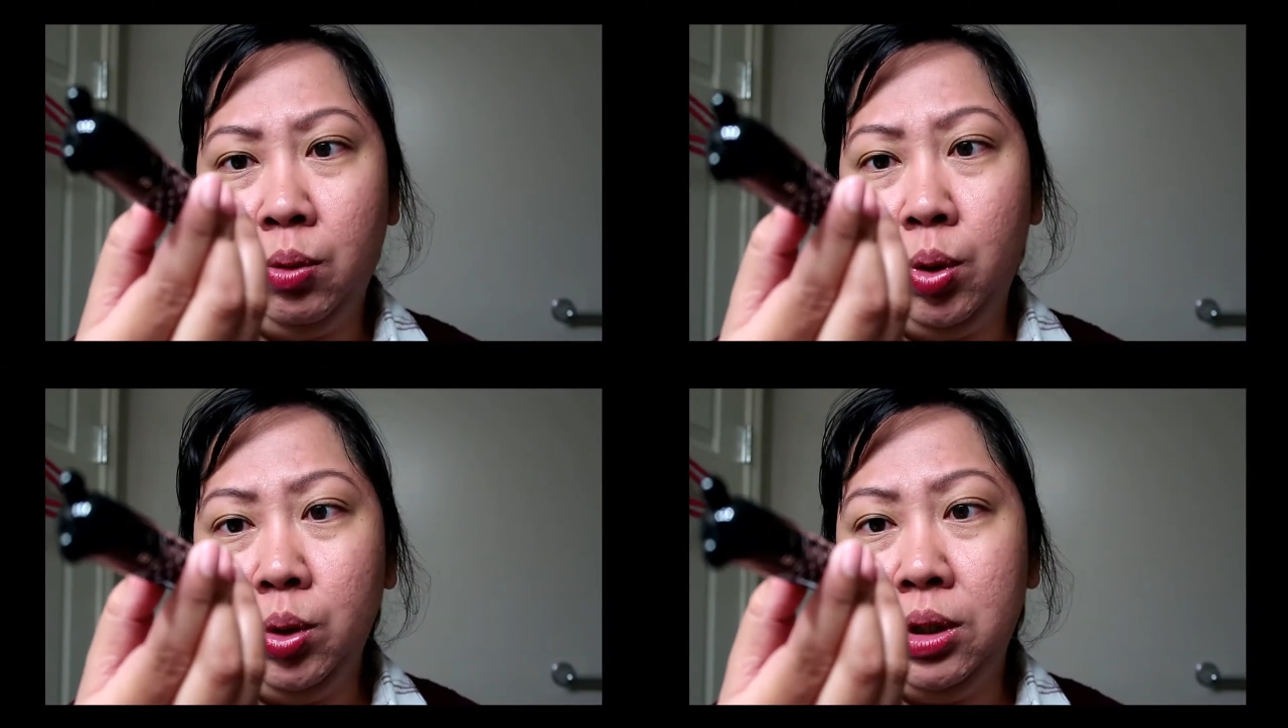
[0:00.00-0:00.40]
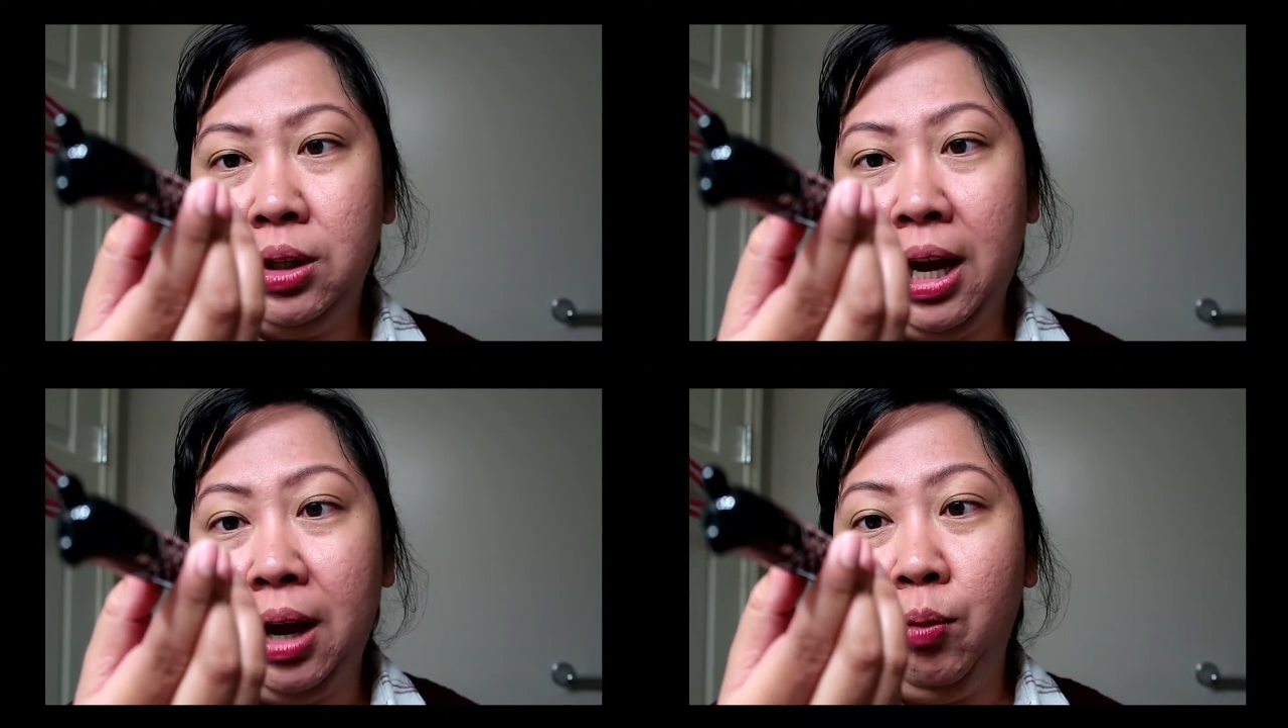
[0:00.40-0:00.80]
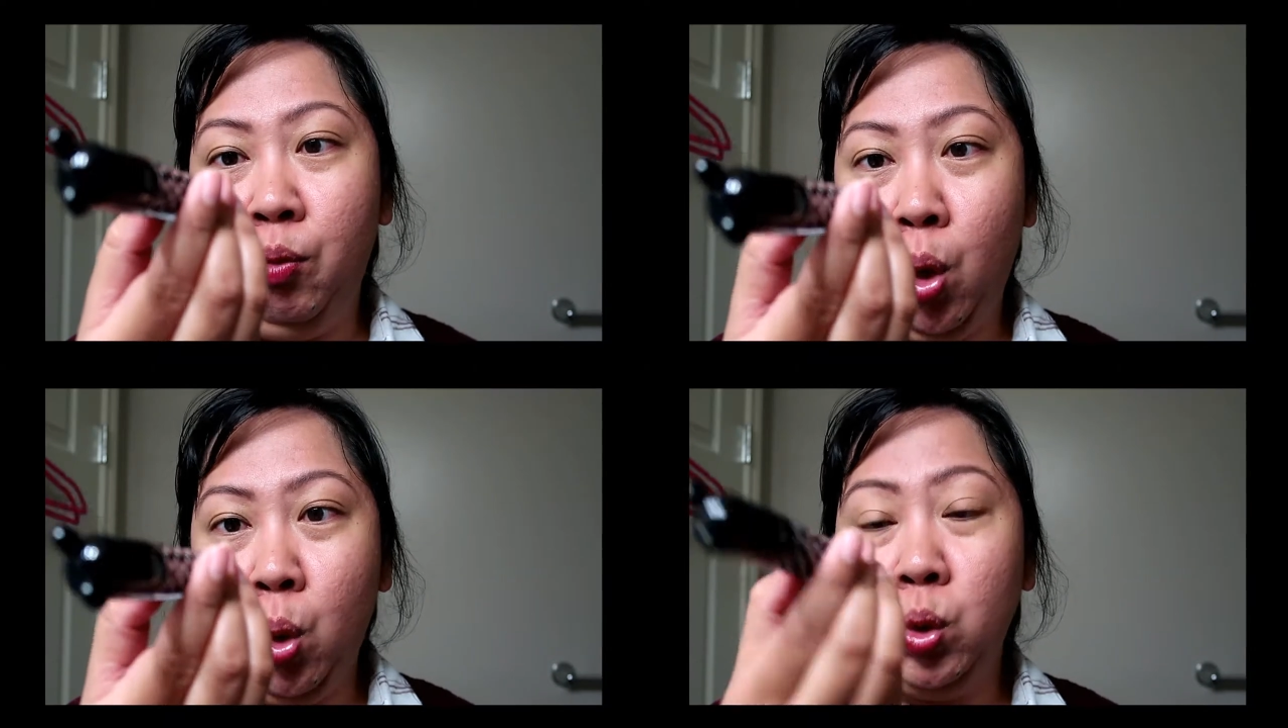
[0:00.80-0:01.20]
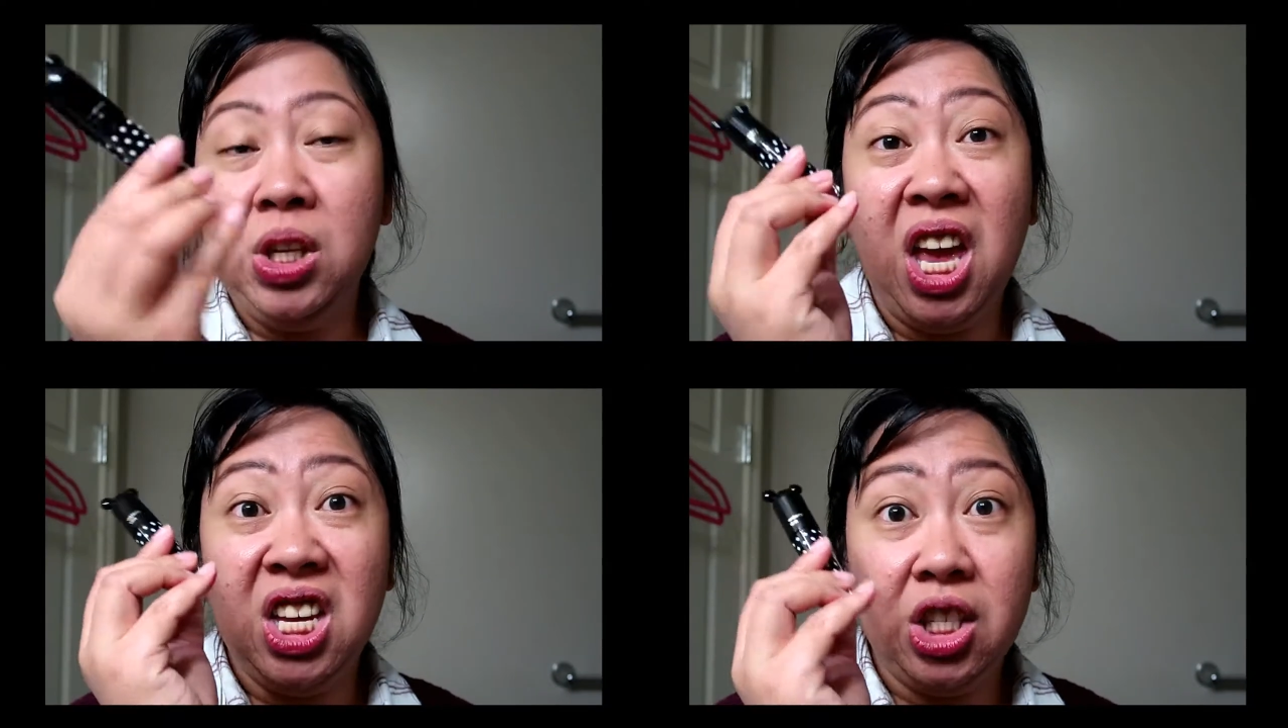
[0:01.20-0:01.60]
rose
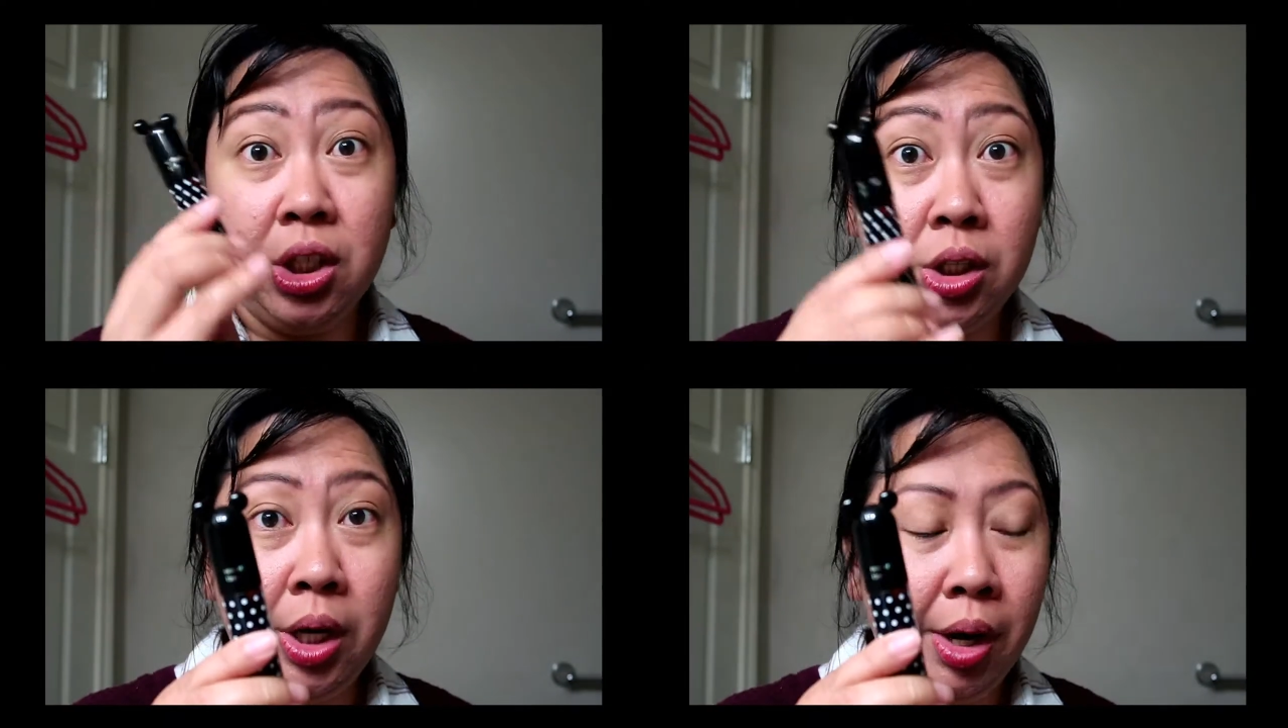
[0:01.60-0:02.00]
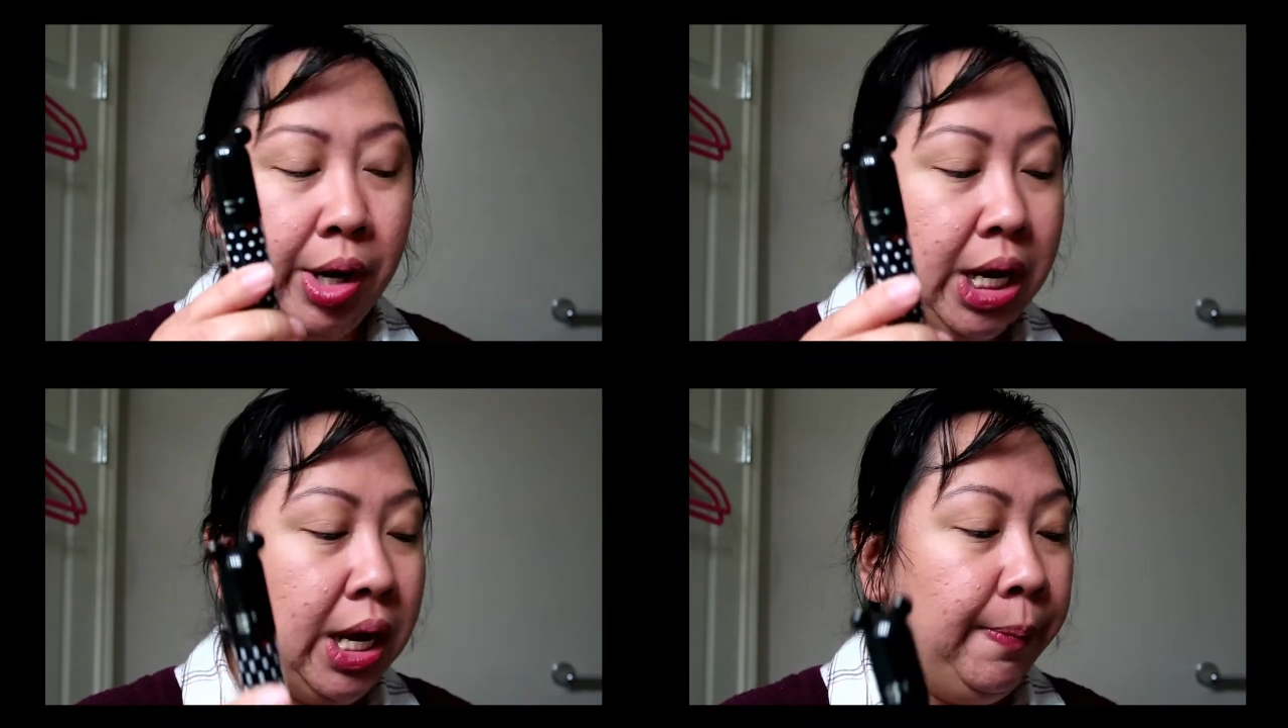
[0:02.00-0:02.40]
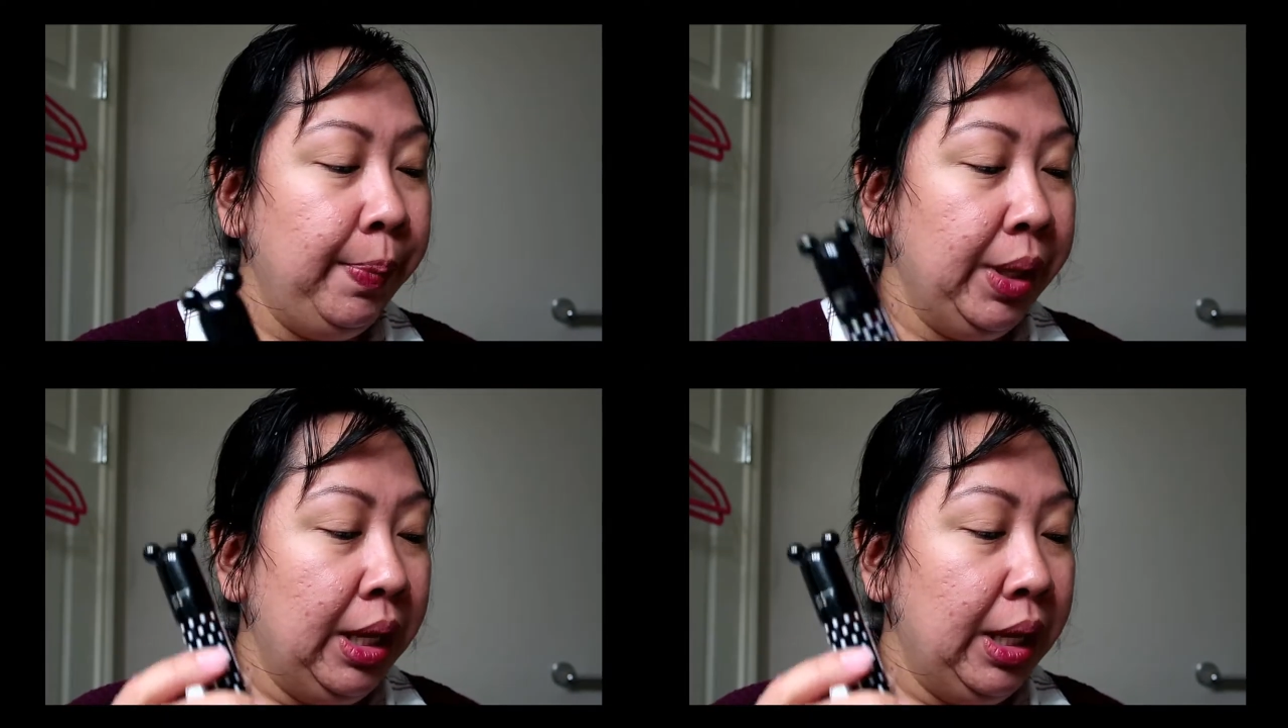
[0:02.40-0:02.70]
cherry,